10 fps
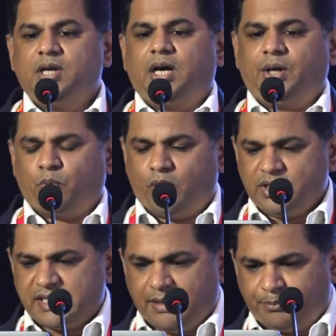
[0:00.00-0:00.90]
And what
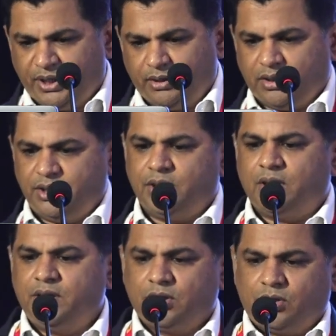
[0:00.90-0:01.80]
is happening
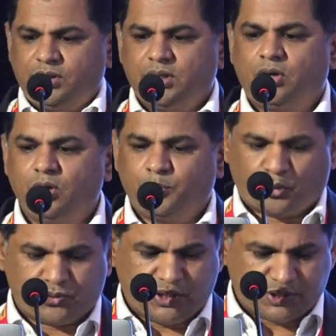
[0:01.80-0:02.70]
in the whole
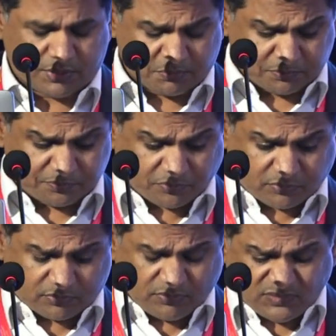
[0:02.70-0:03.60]
process,
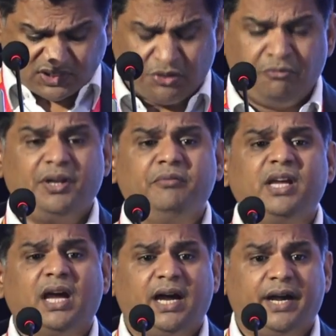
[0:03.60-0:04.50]
when we
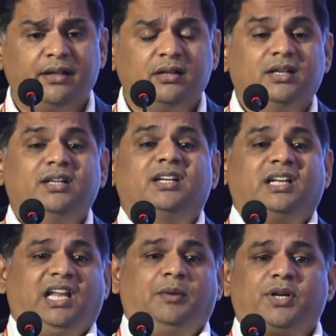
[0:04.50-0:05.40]
add
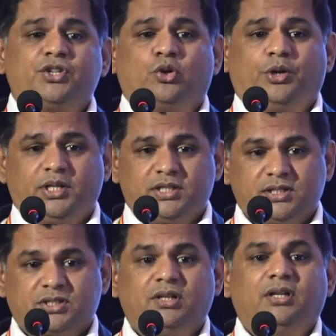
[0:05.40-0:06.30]
labor
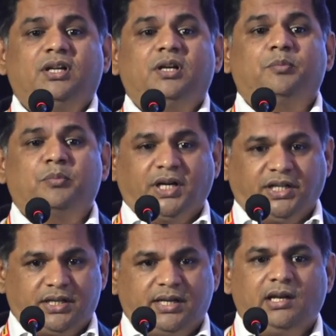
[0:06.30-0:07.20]
shortages,
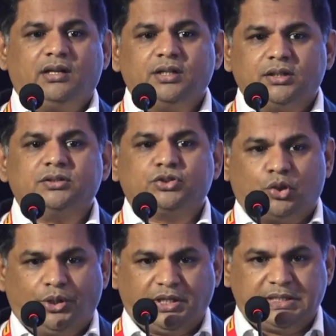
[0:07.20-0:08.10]
material
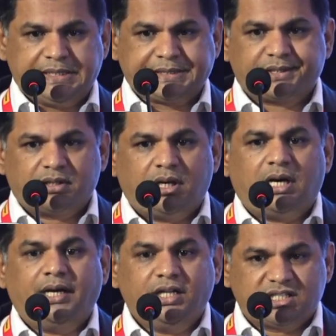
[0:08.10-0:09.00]
shortages,
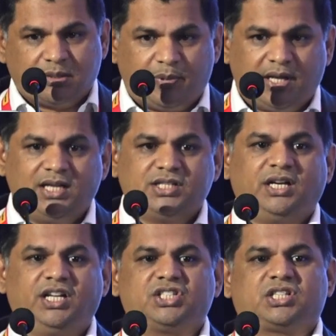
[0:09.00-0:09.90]
and the supply chain
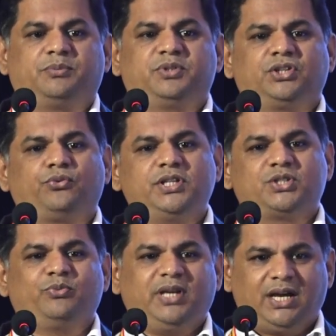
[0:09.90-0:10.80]
disruptions which
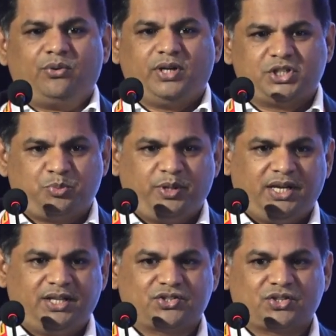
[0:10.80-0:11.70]
we have
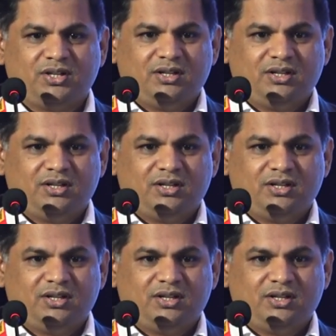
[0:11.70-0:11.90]
experienced